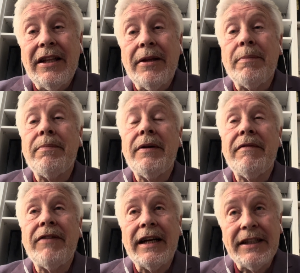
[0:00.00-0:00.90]

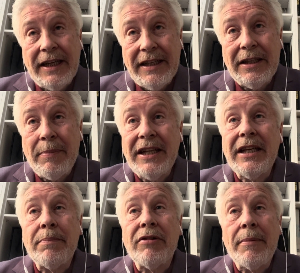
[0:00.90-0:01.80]
the
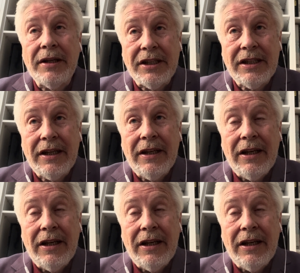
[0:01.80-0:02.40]
basic premise